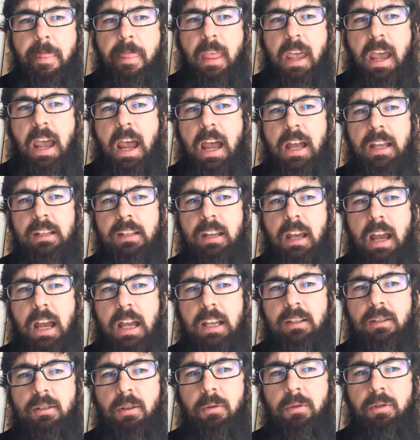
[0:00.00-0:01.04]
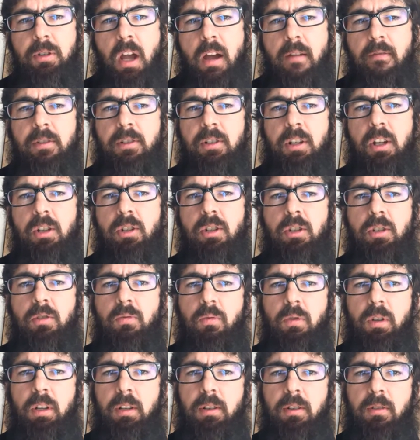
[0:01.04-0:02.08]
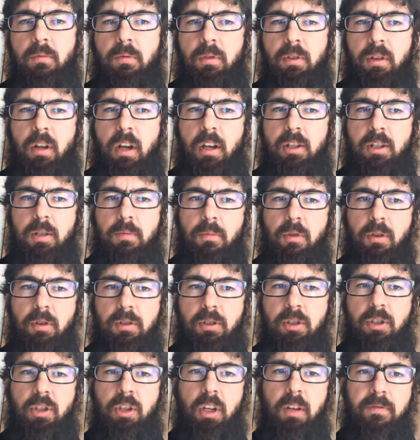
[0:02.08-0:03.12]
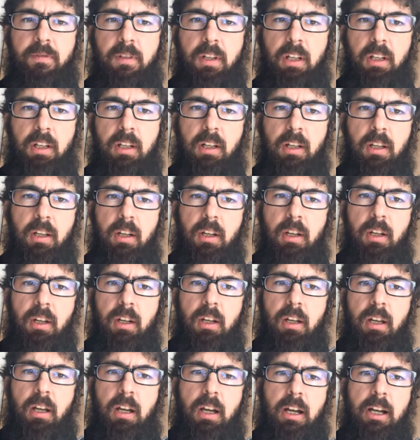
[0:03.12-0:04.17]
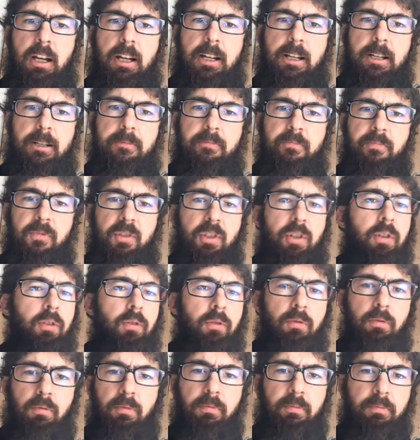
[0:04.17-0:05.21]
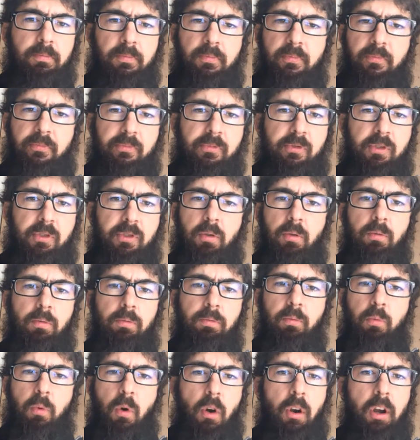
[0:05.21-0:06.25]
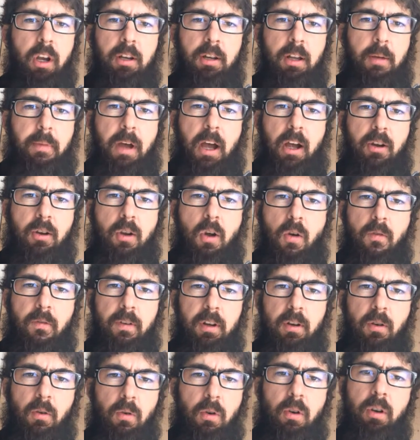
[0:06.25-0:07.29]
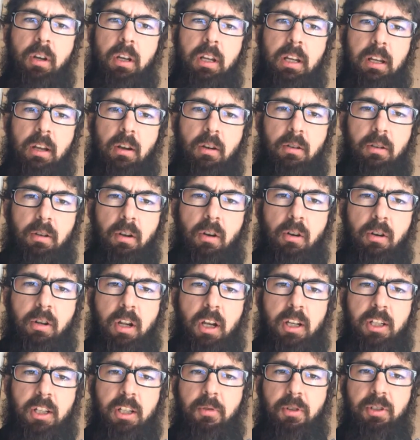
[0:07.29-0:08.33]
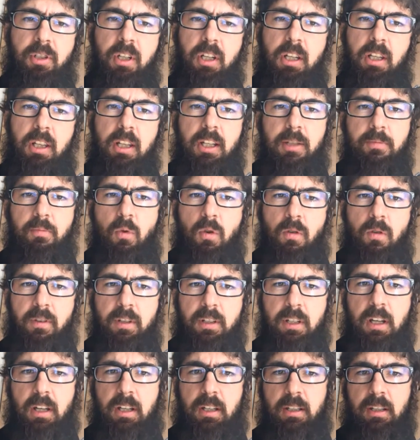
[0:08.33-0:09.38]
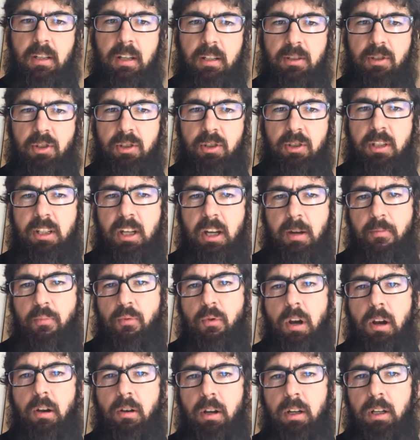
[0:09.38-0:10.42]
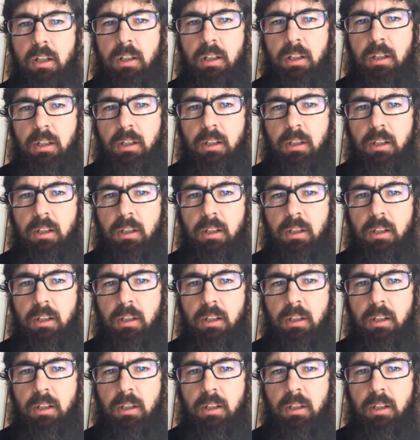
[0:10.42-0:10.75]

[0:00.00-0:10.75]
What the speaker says: Has those conversations with customers shifted to worry about COVID, or are customers thinking that's more of just a temporary